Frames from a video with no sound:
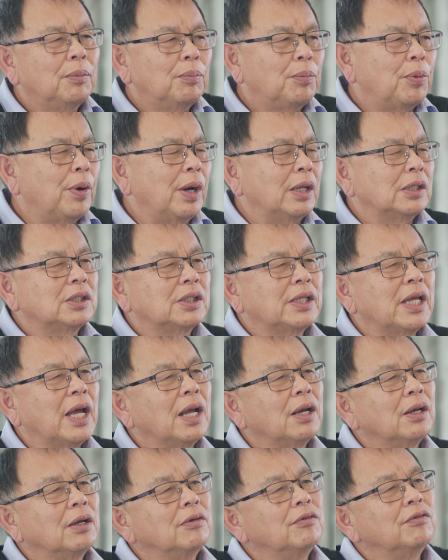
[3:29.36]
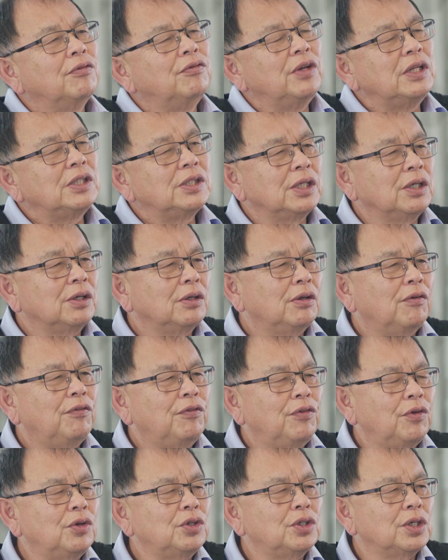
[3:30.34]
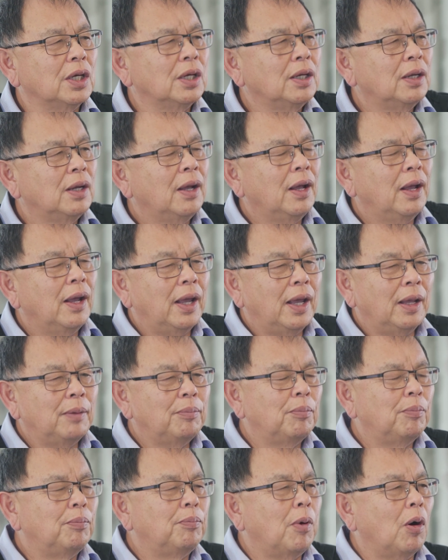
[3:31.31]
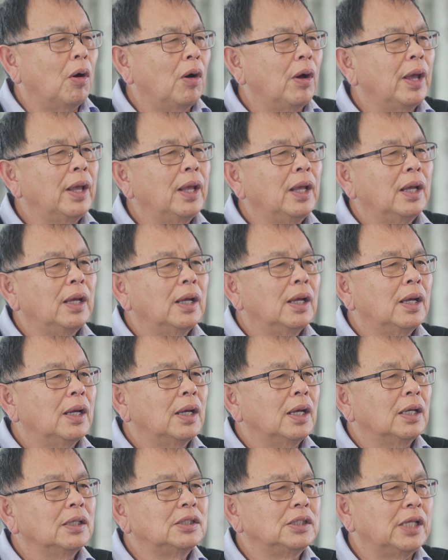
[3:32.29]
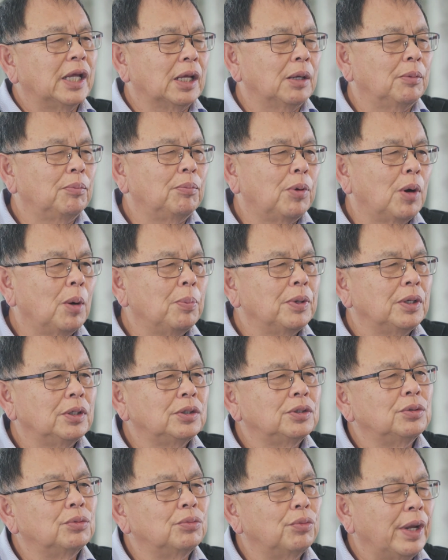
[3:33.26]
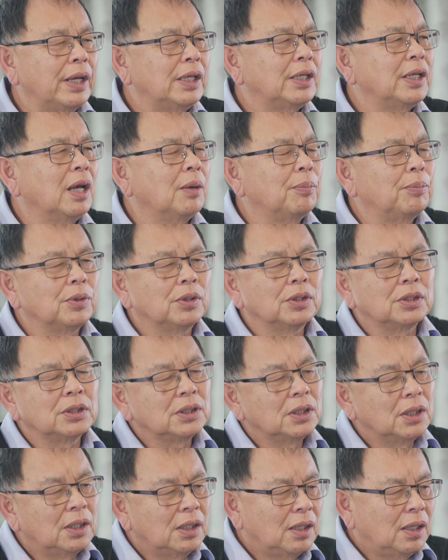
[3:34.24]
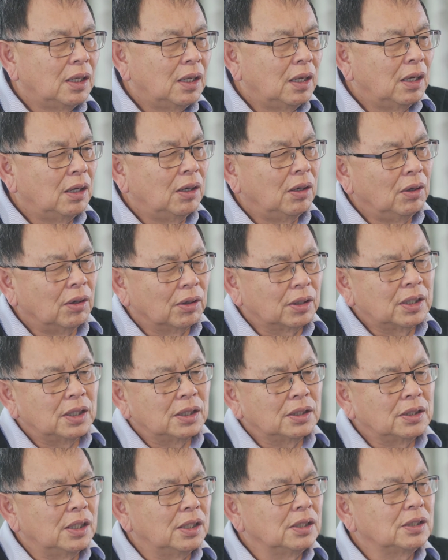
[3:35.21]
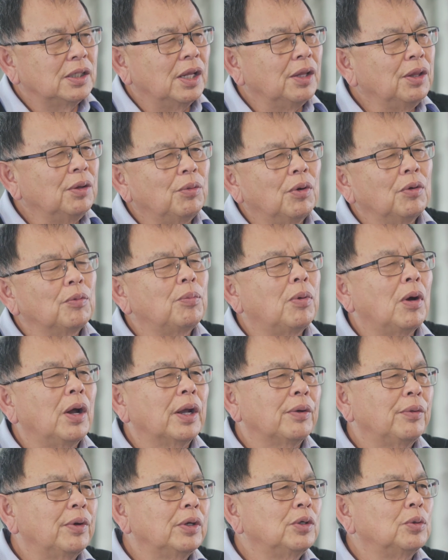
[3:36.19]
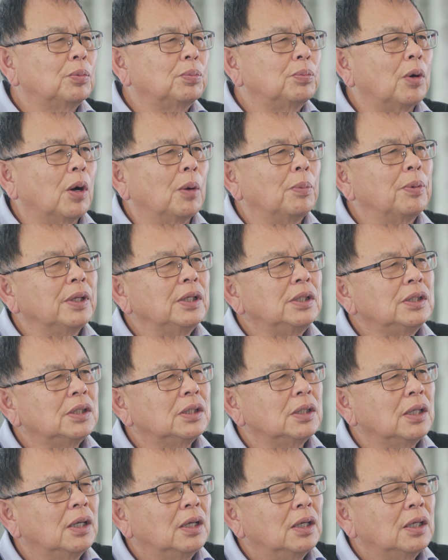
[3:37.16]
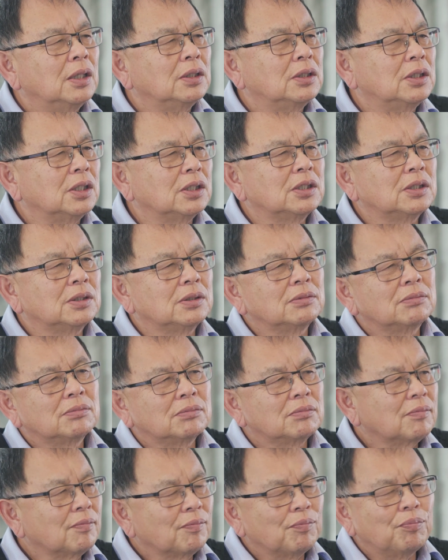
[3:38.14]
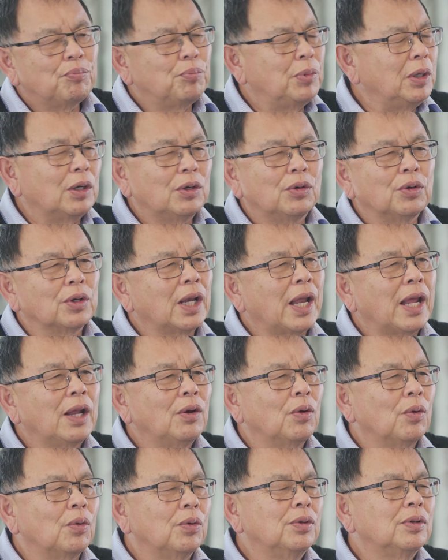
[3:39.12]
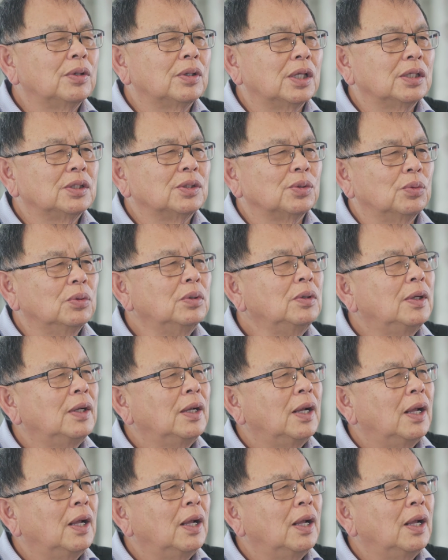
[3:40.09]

Perhaps start investing in your future and buy a second property to rent out. Because look, it's nothing wrong with buying rental properties, just be a good landlord, that's all.